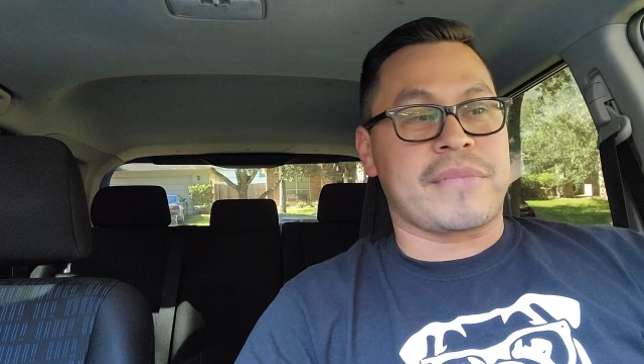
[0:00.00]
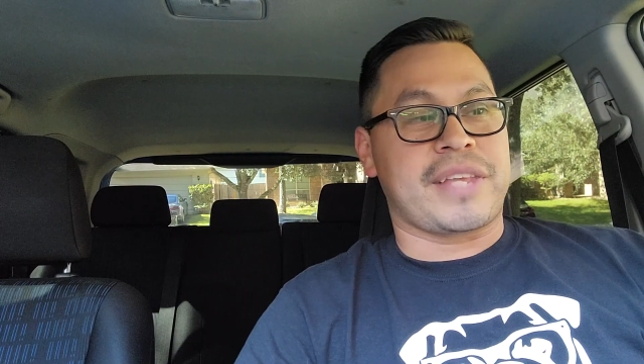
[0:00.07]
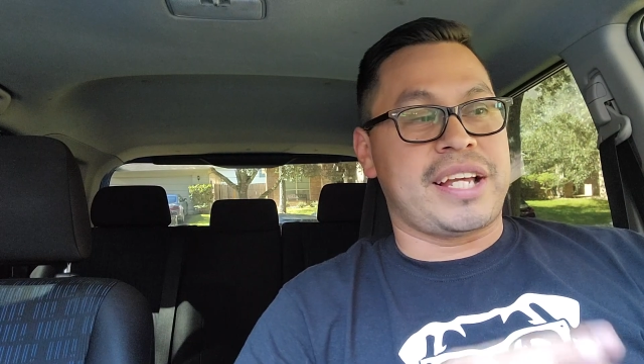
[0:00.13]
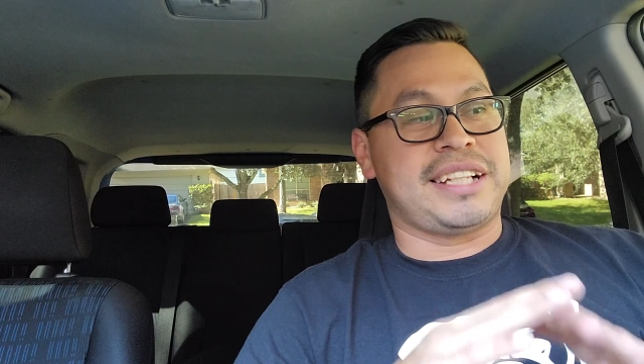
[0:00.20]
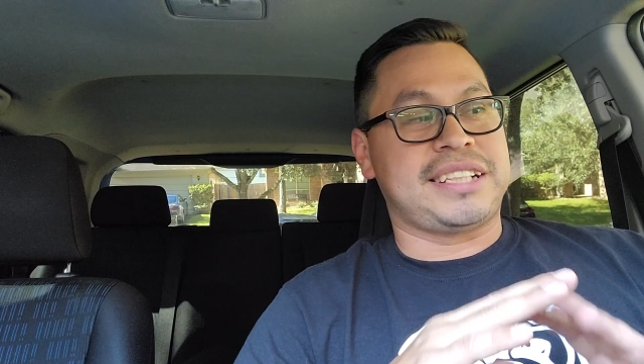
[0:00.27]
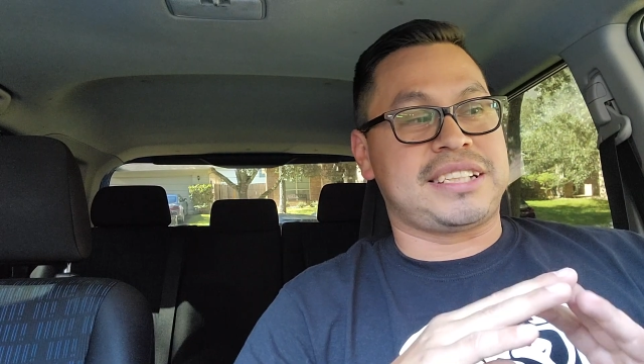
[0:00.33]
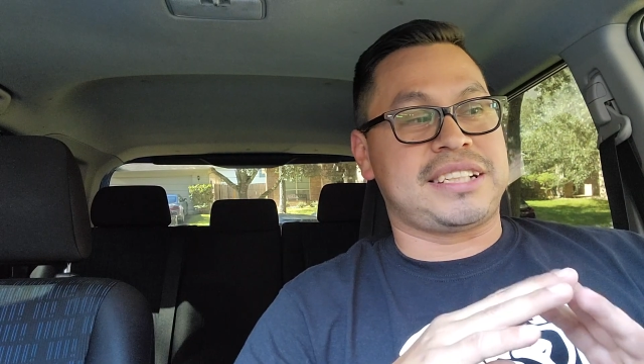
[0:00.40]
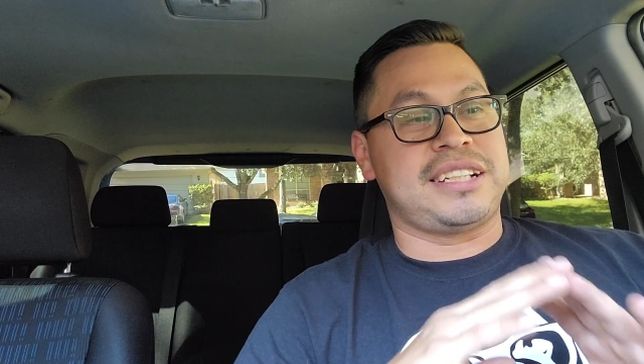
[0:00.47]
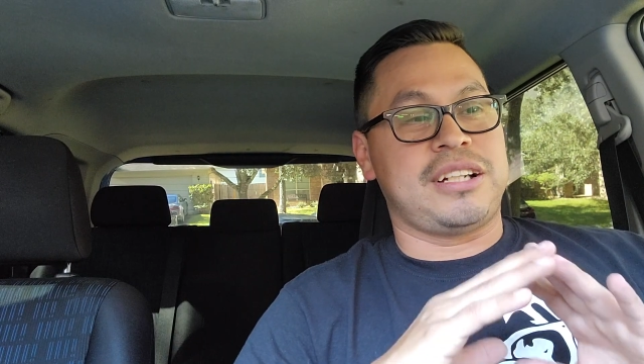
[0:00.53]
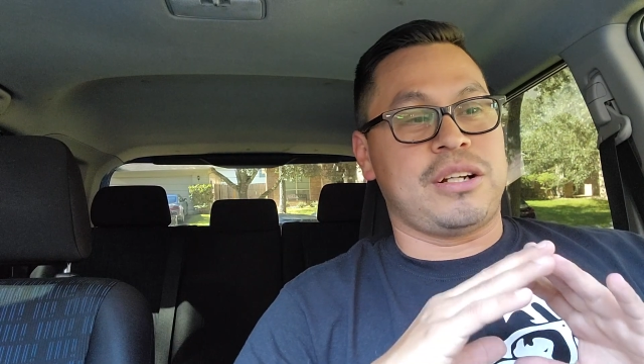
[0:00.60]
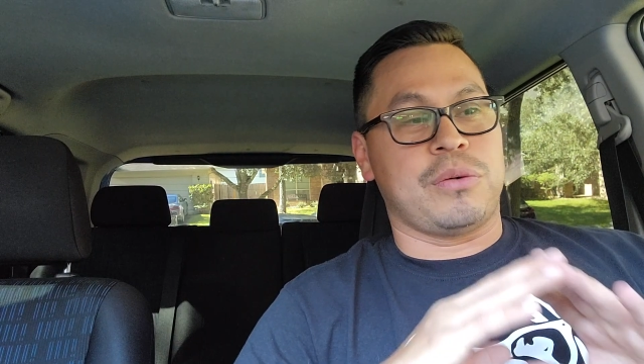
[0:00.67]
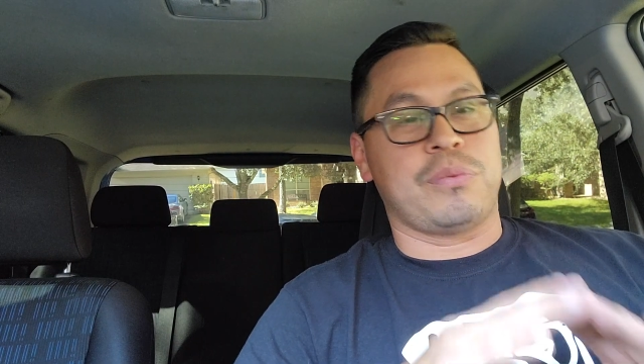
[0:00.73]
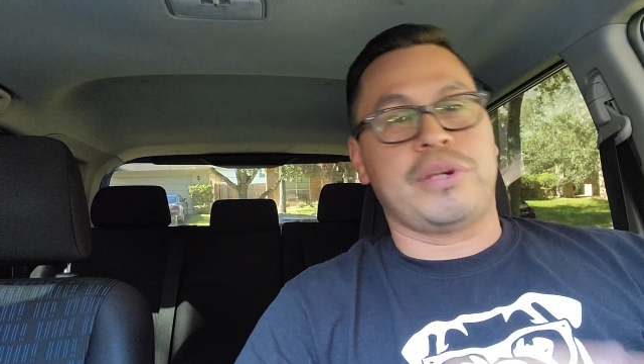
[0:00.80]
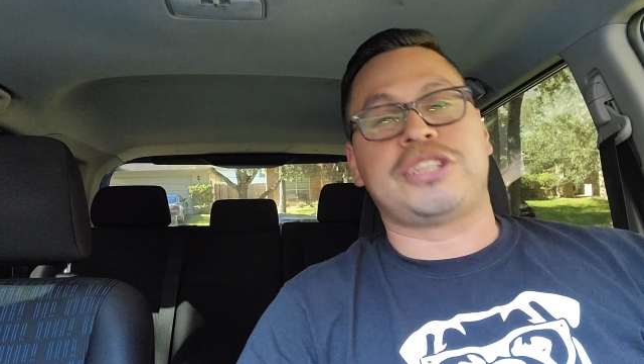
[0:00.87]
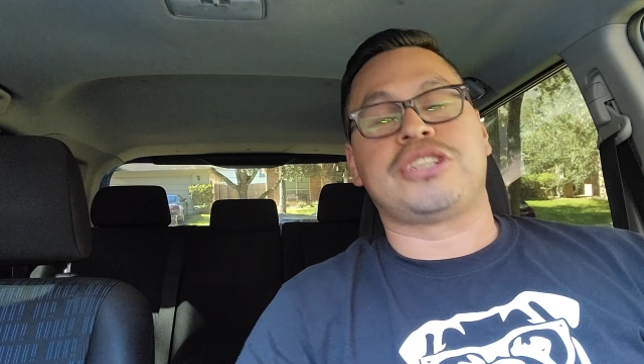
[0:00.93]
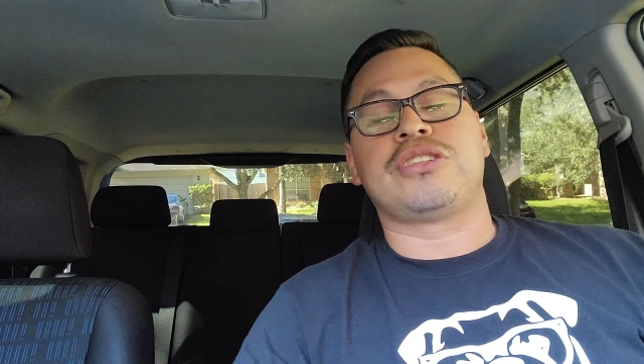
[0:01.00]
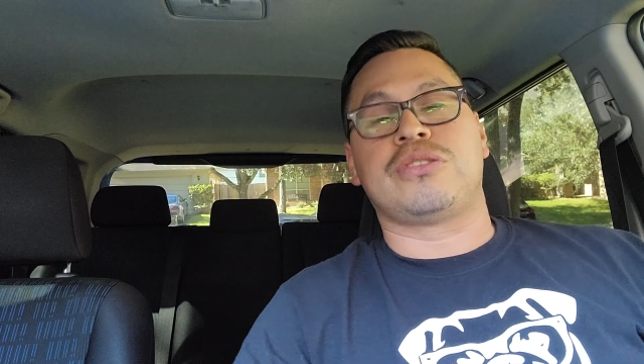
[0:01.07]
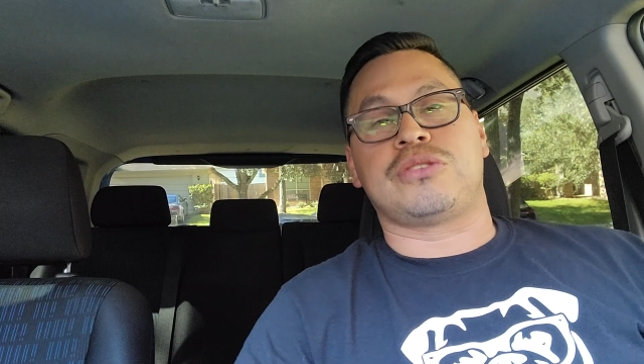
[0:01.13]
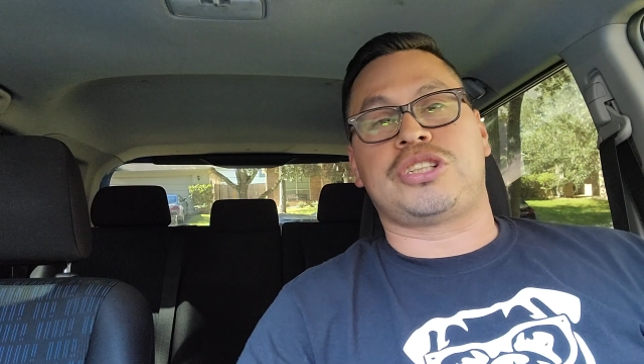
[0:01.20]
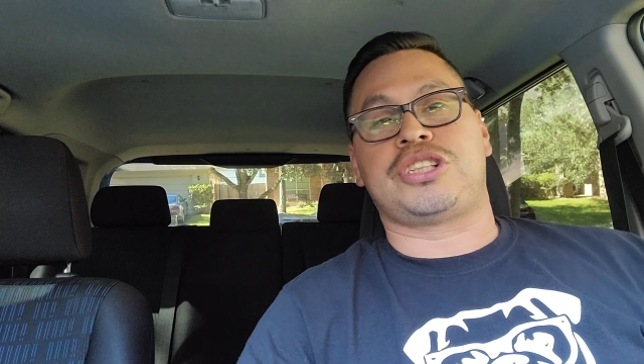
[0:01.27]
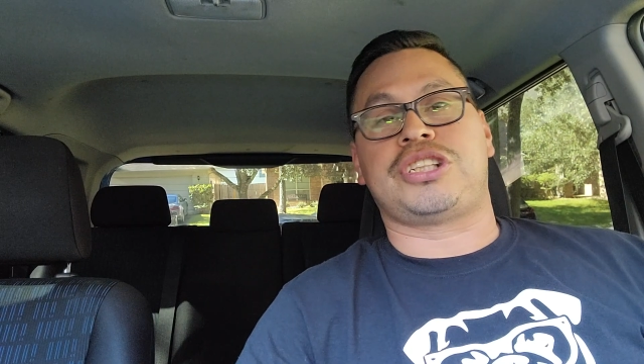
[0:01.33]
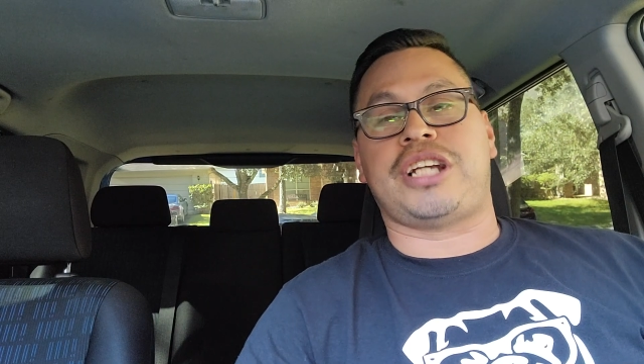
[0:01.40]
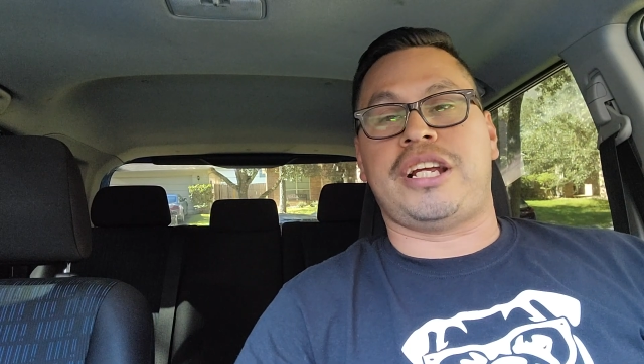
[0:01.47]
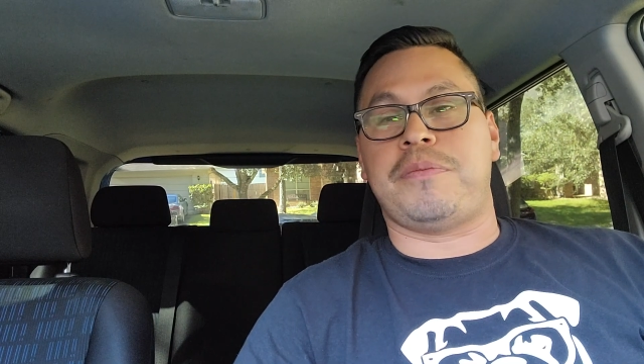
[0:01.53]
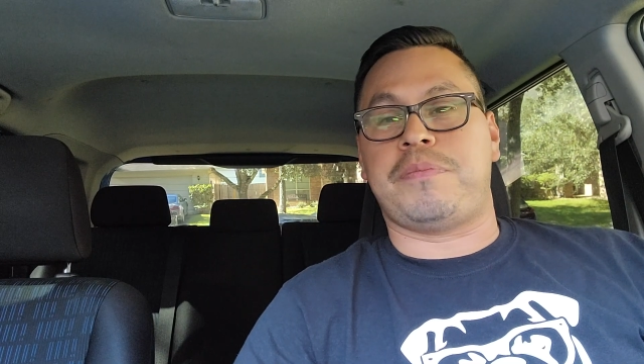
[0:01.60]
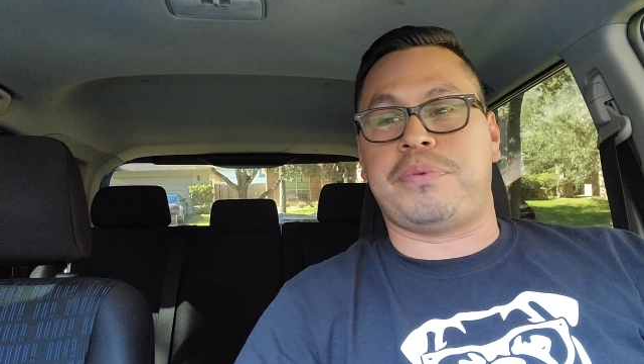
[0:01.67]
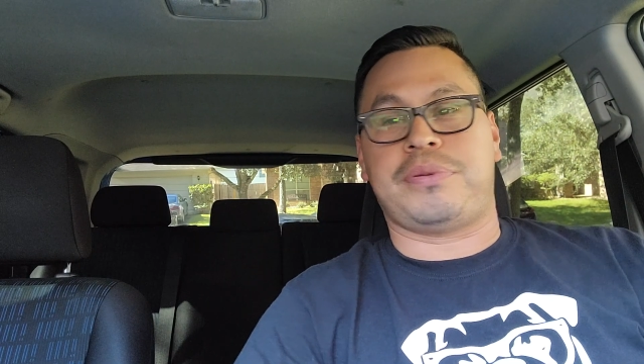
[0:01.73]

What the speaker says: It's in original shape.